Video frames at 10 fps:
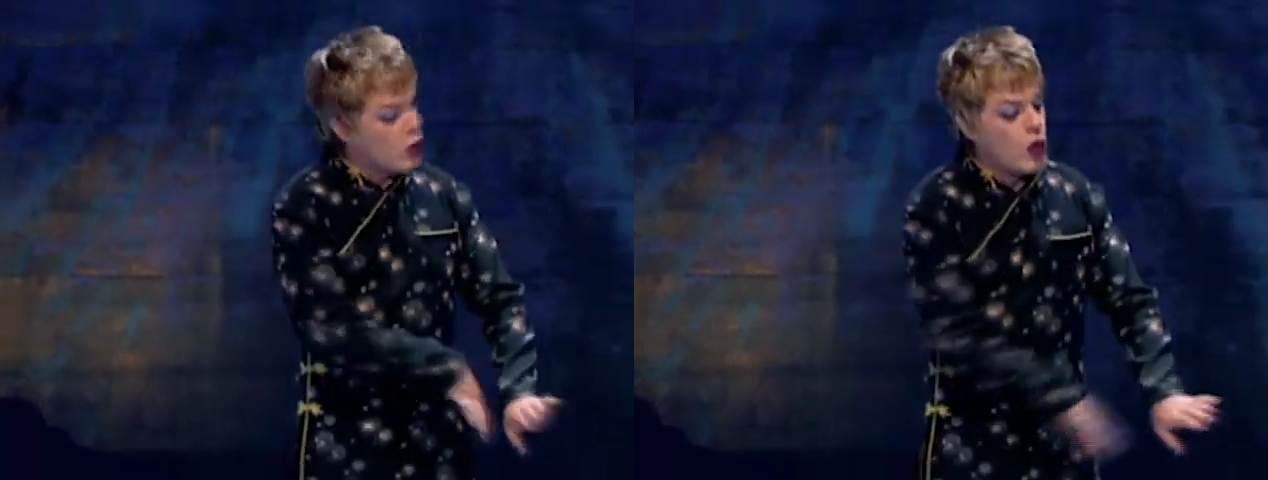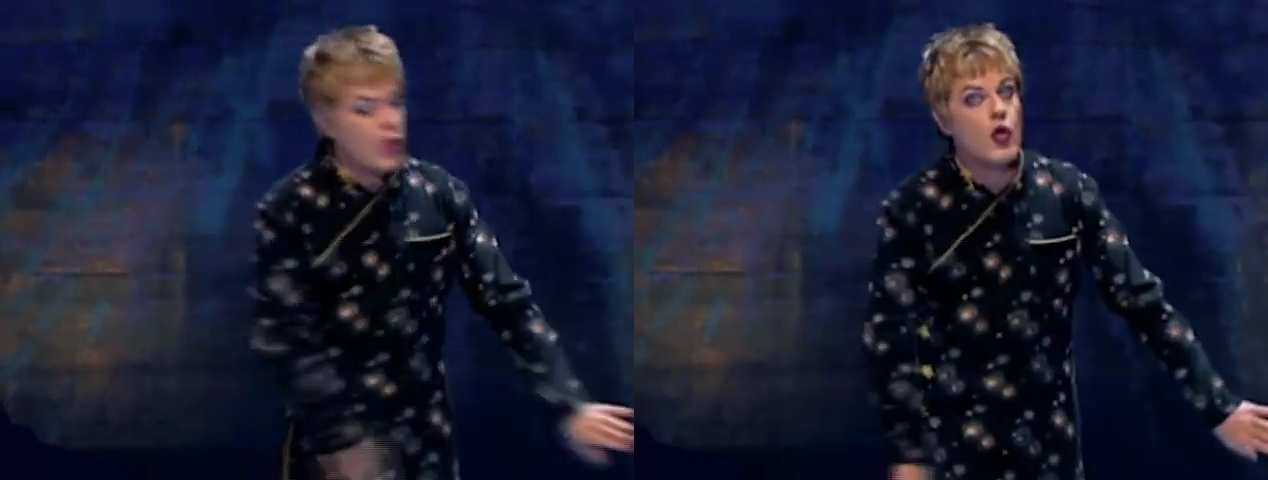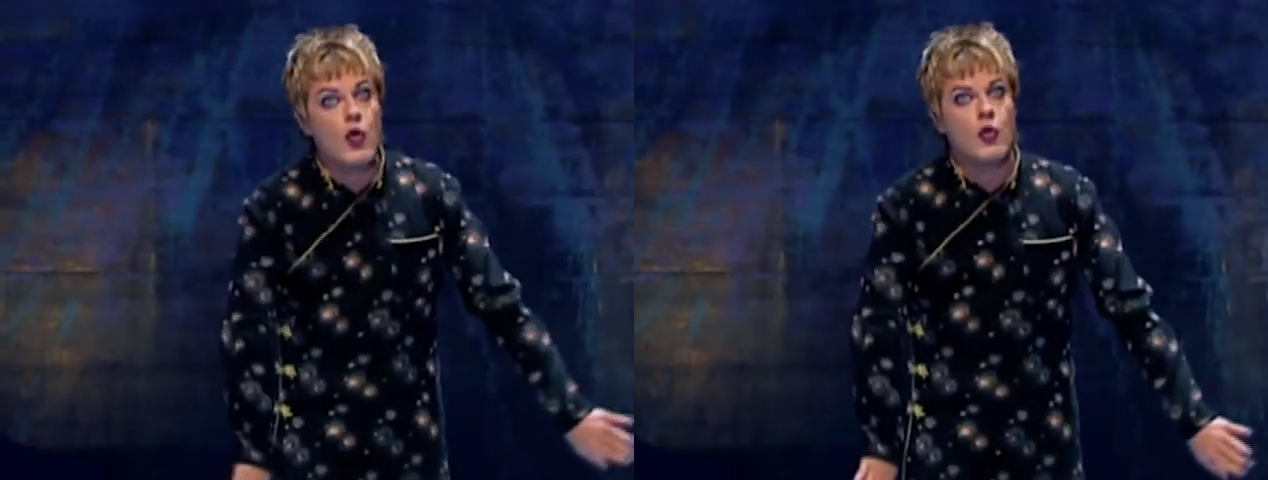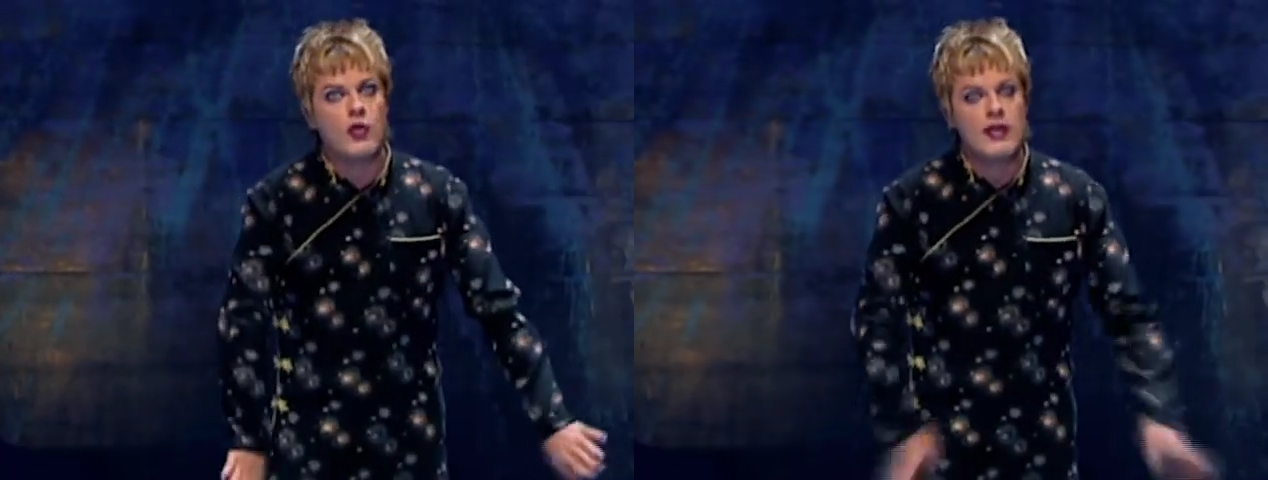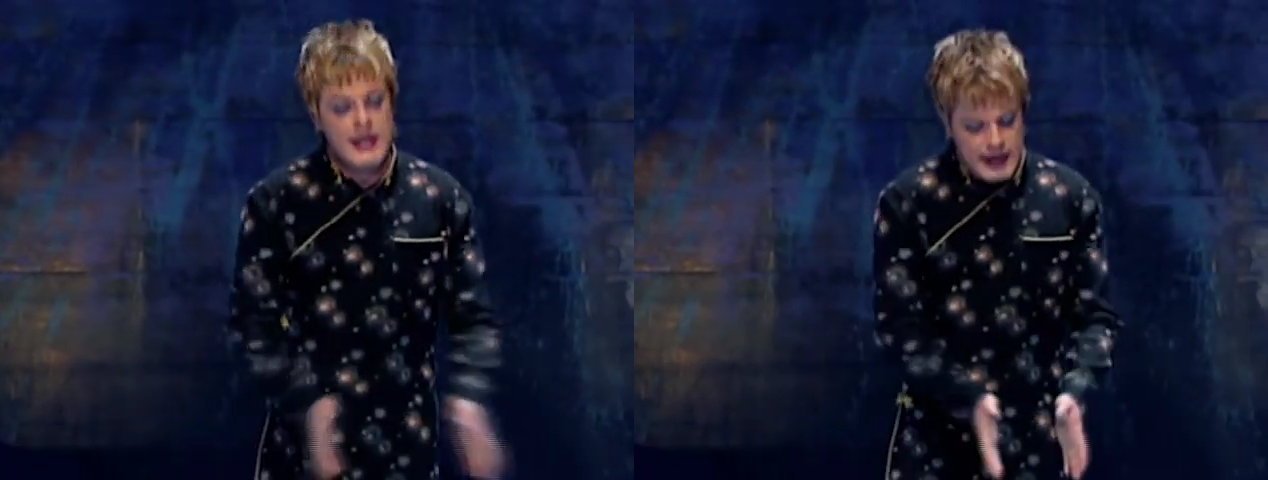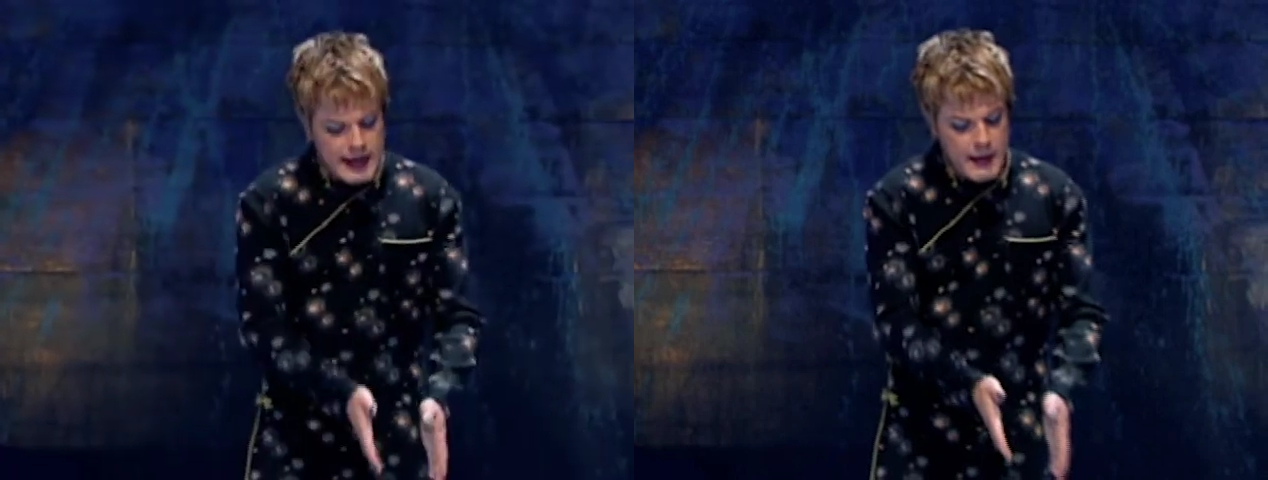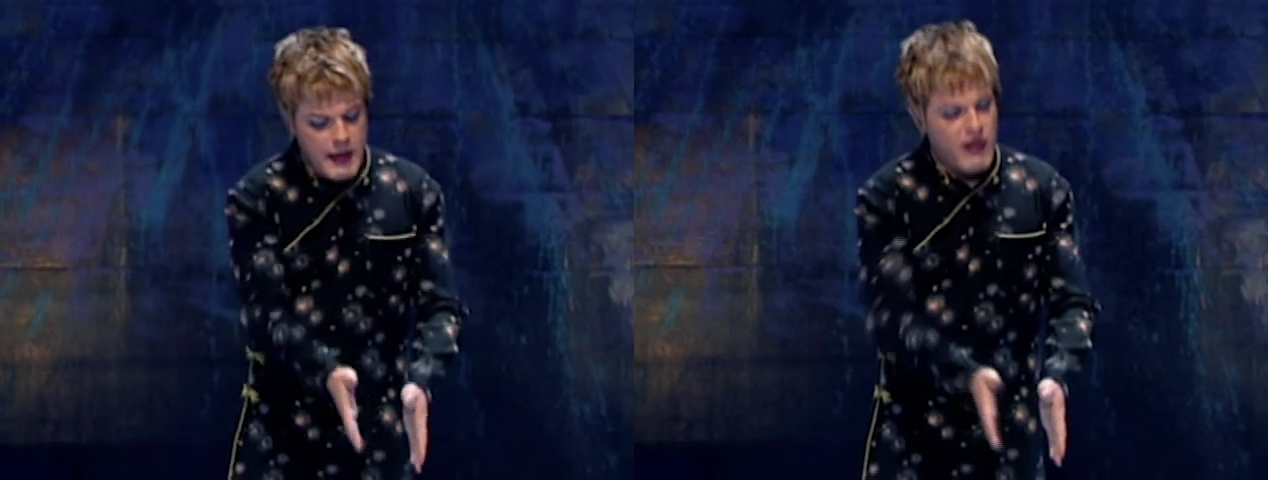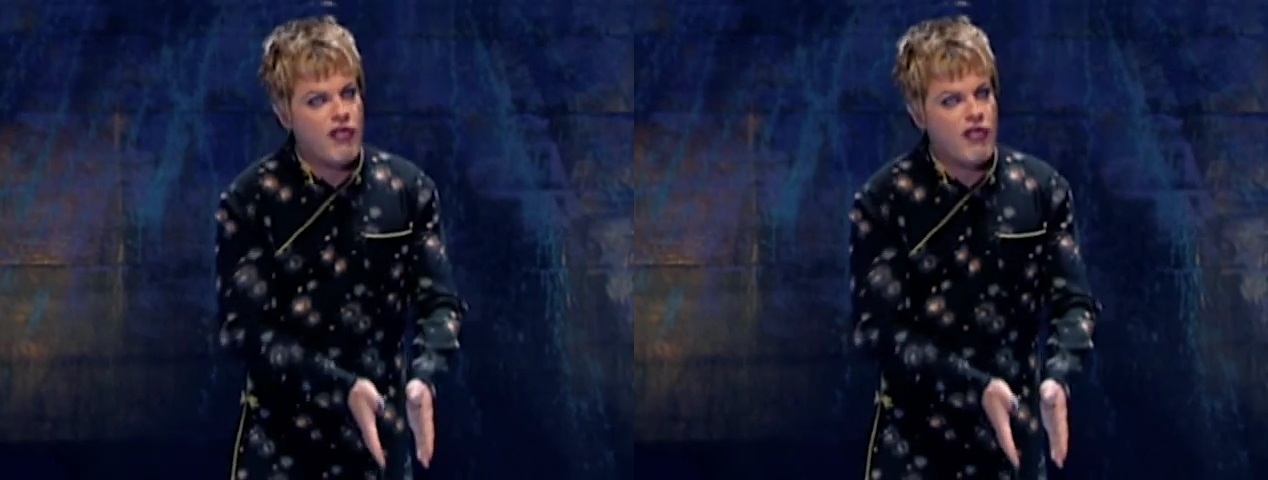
No. A little bit of a